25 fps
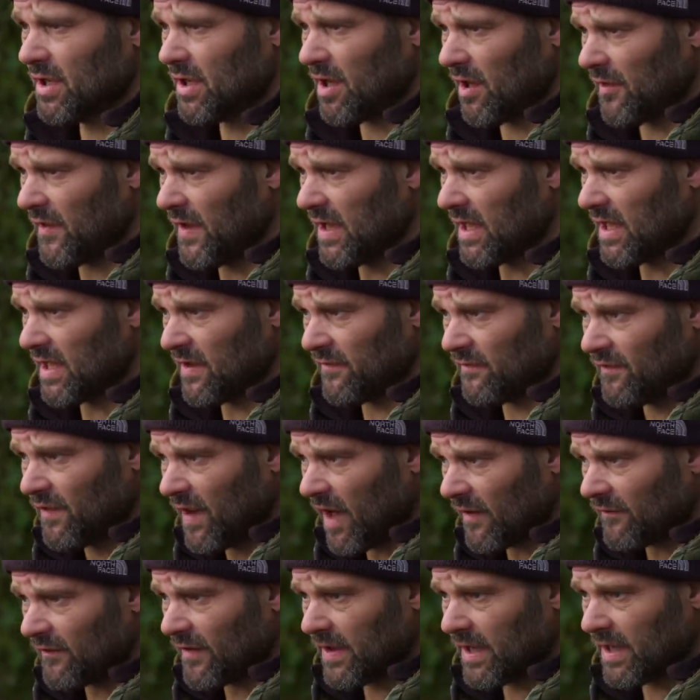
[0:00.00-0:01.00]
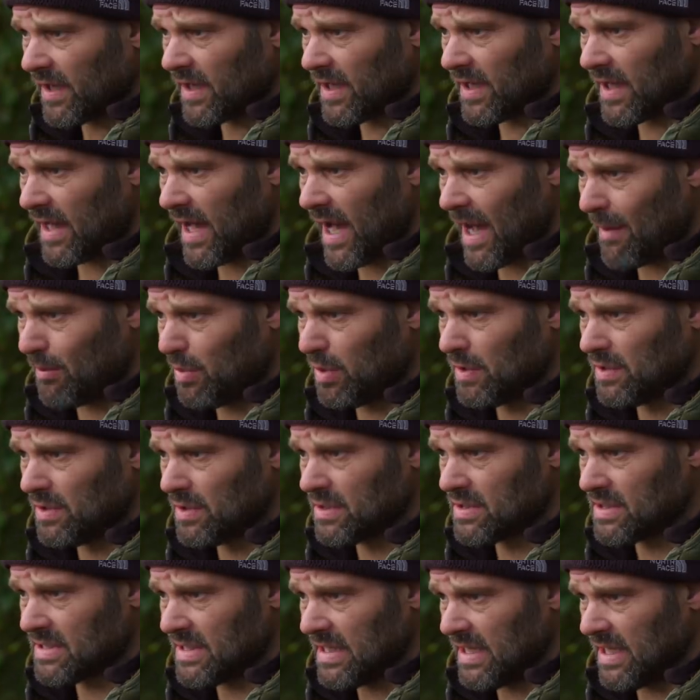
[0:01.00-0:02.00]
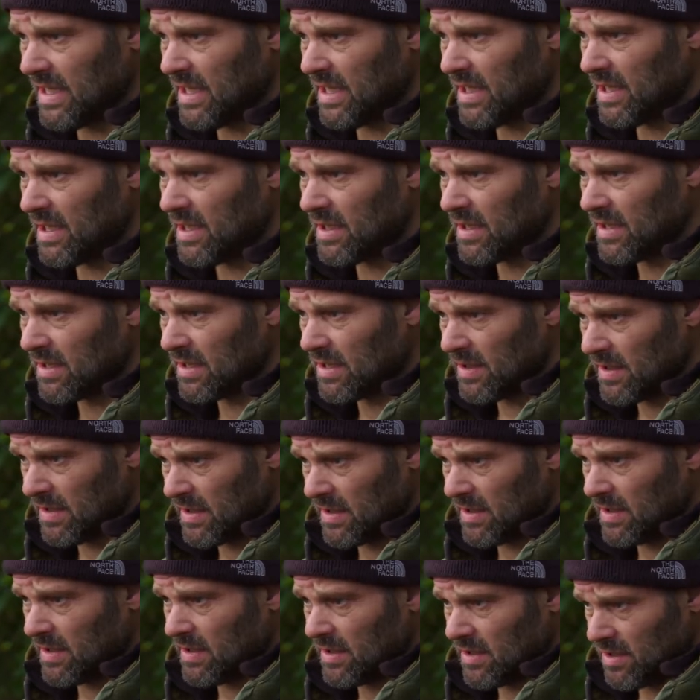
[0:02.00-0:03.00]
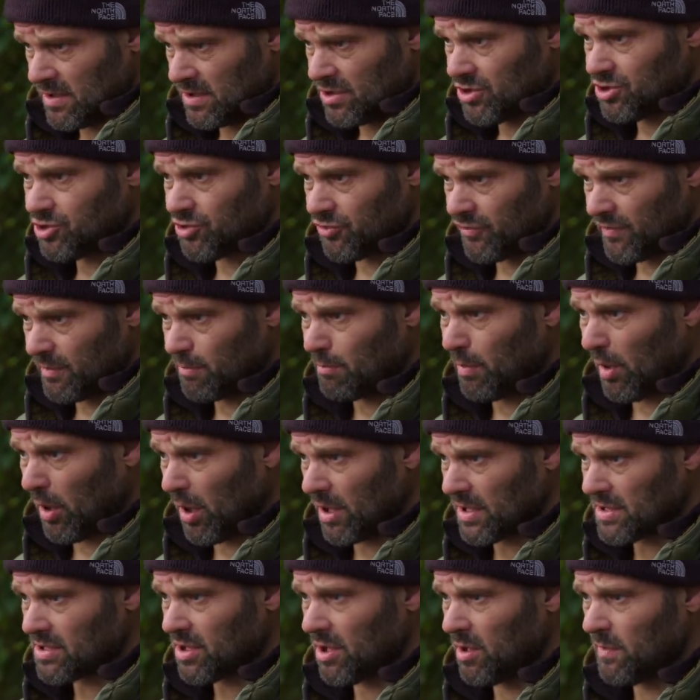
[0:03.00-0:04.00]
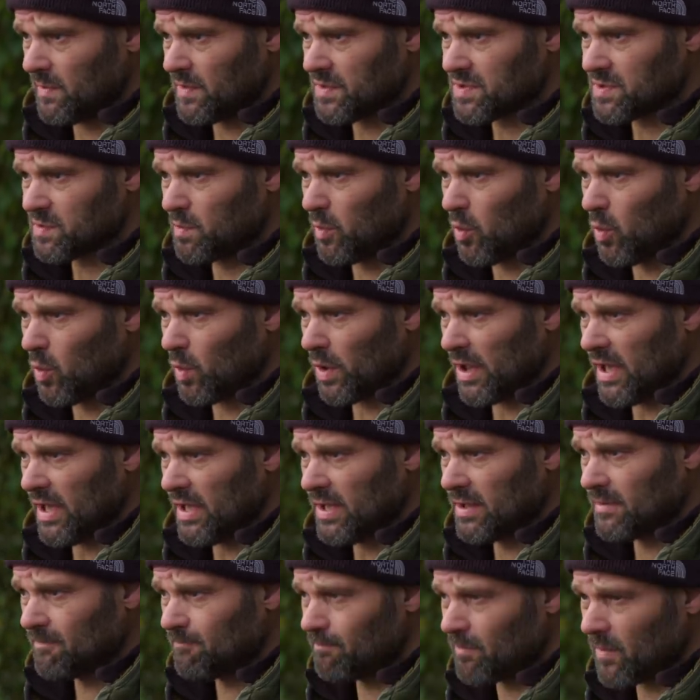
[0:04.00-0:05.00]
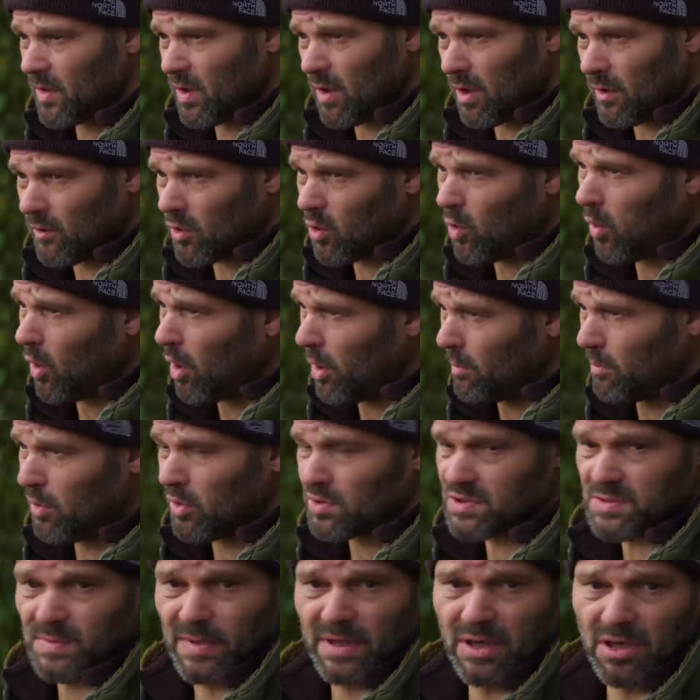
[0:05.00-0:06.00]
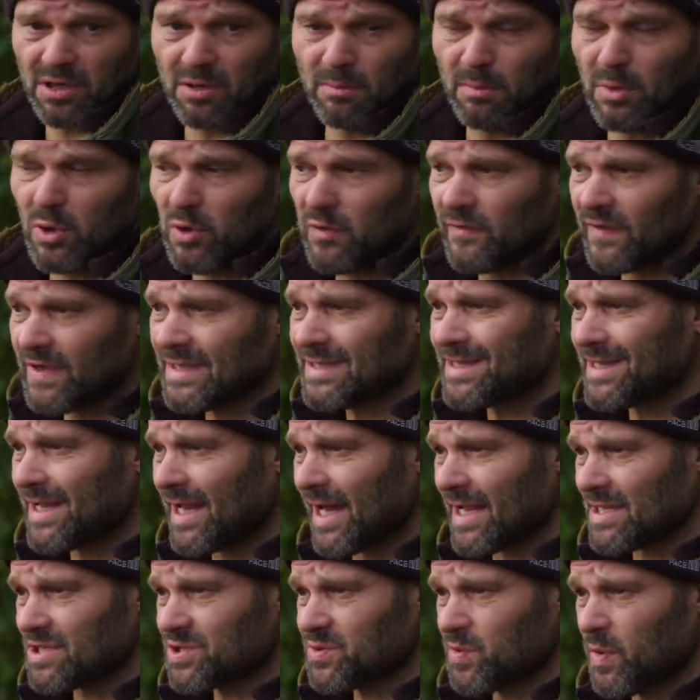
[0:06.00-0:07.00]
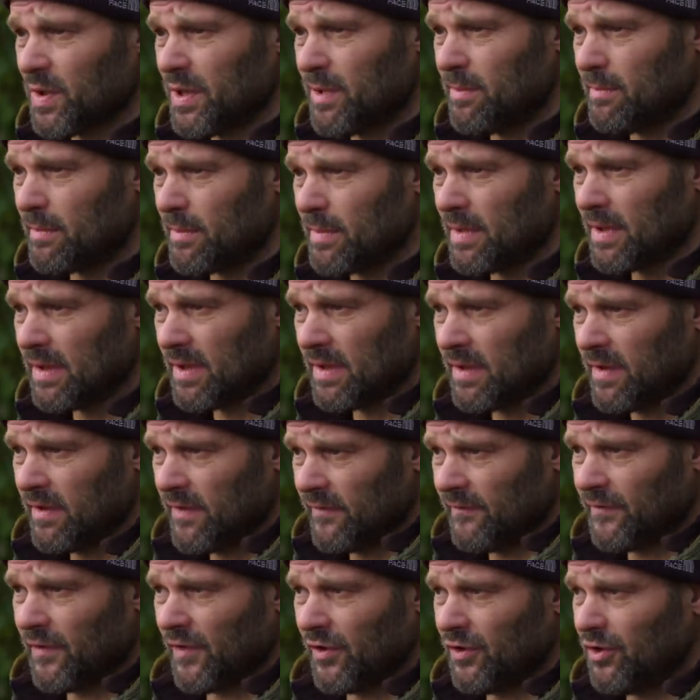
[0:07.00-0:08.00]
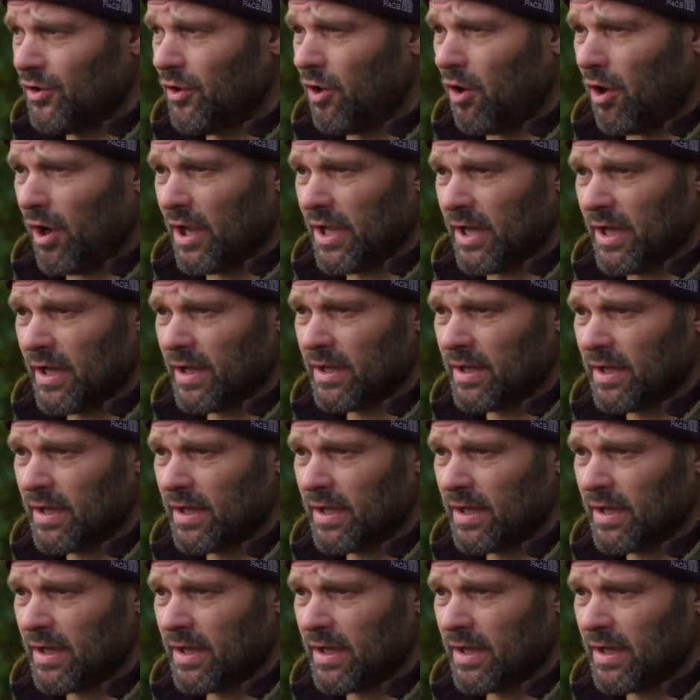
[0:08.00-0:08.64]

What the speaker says: I think if nothing happens here during bite time this morning, I'm quite possibly going to move into that swim for the night,